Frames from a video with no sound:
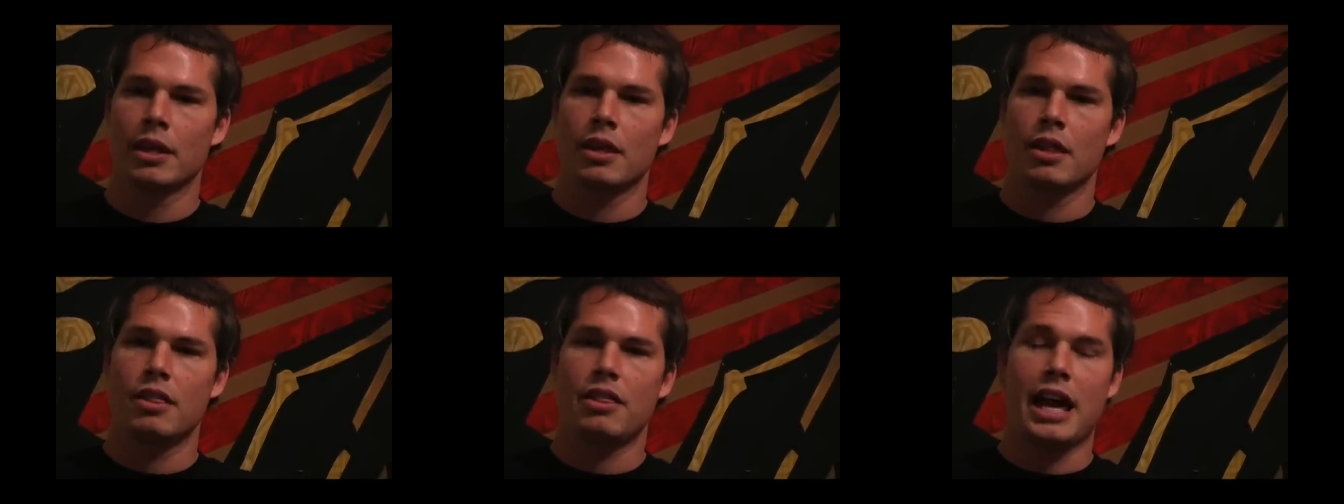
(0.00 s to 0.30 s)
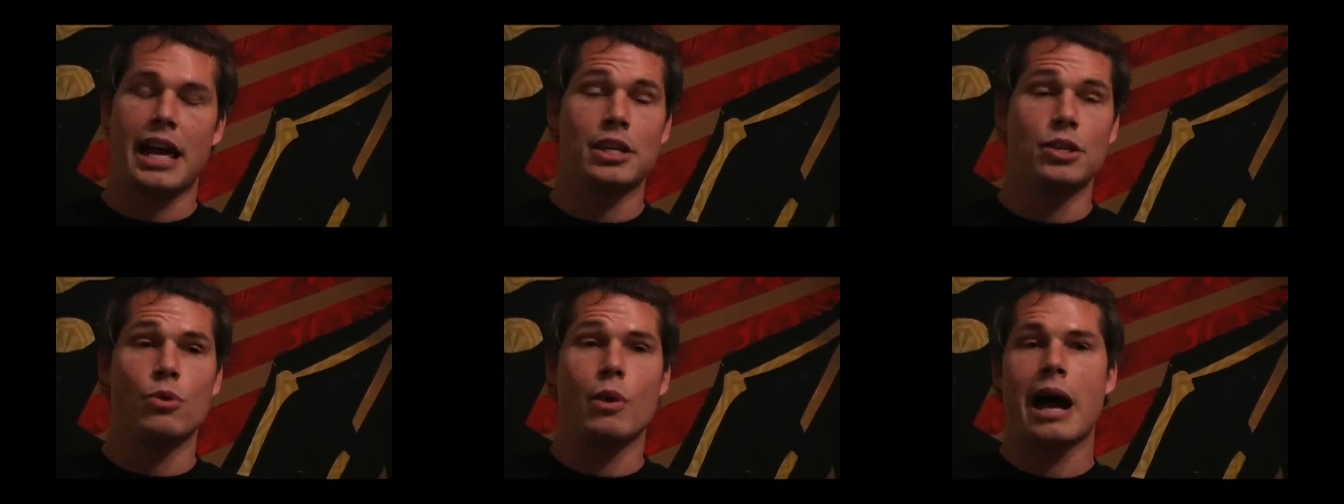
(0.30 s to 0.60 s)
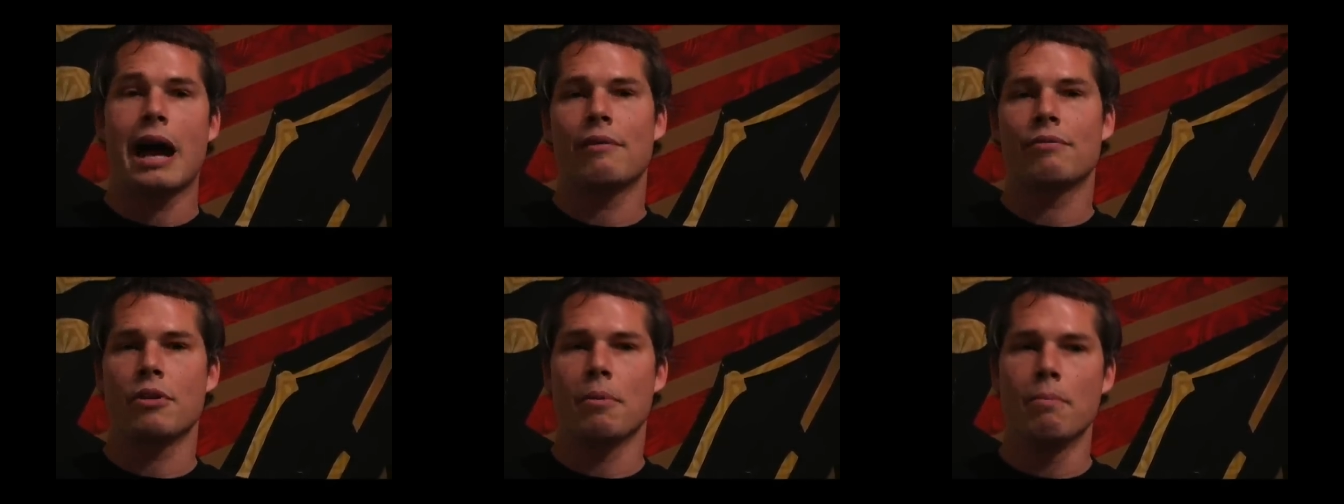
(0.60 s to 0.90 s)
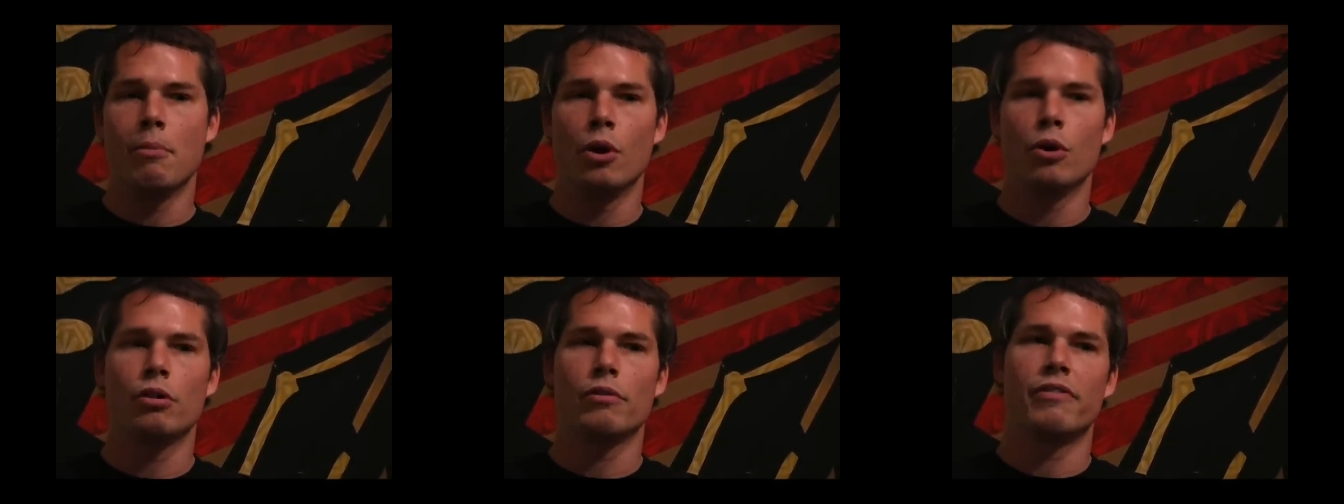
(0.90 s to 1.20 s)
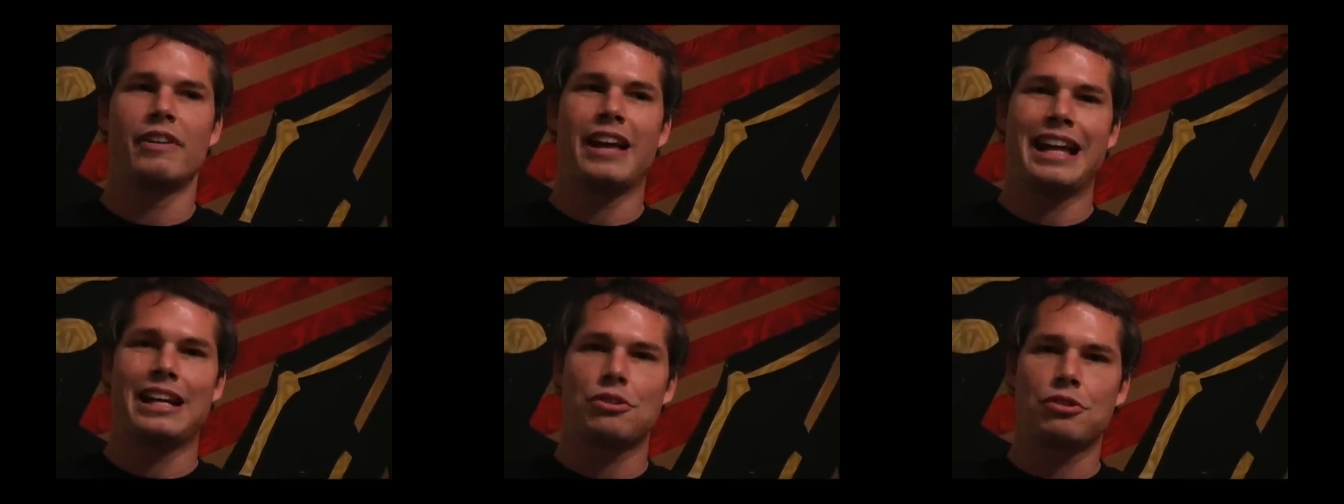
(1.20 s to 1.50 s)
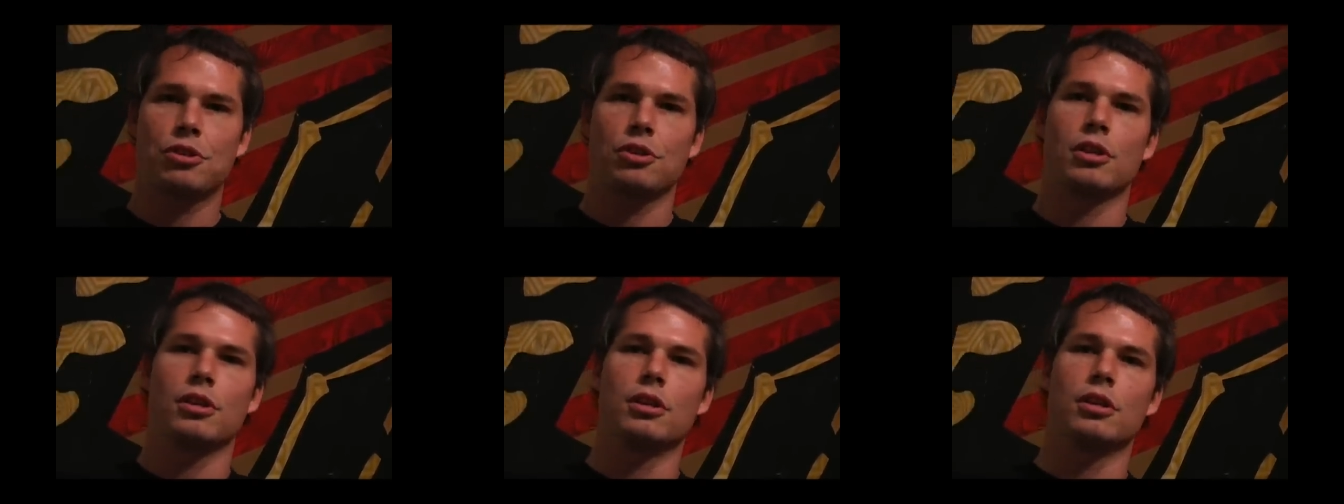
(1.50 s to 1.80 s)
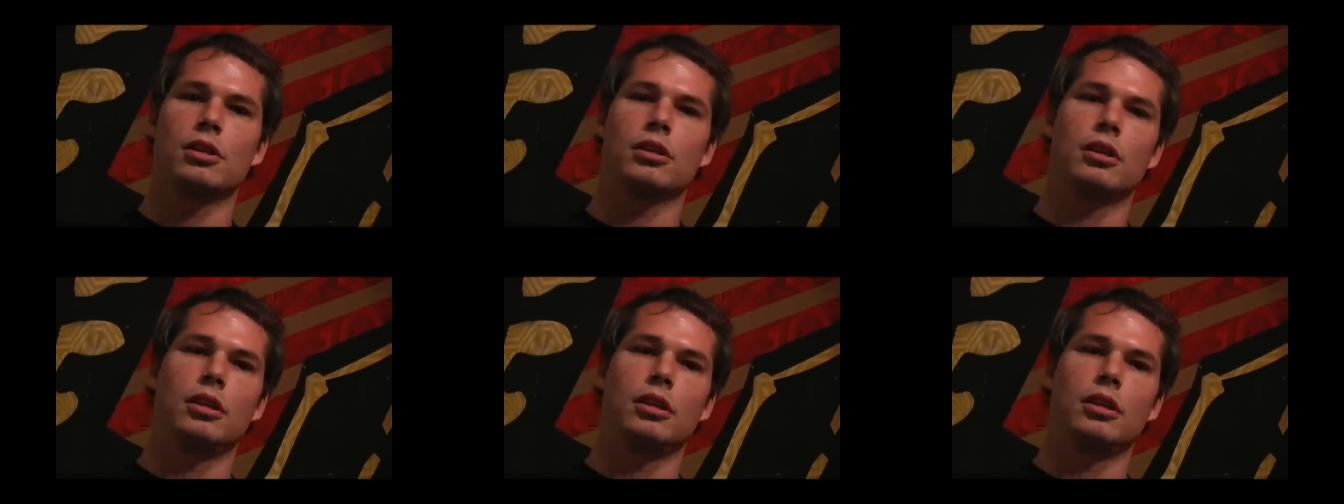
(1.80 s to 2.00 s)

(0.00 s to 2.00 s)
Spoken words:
that you have the motivation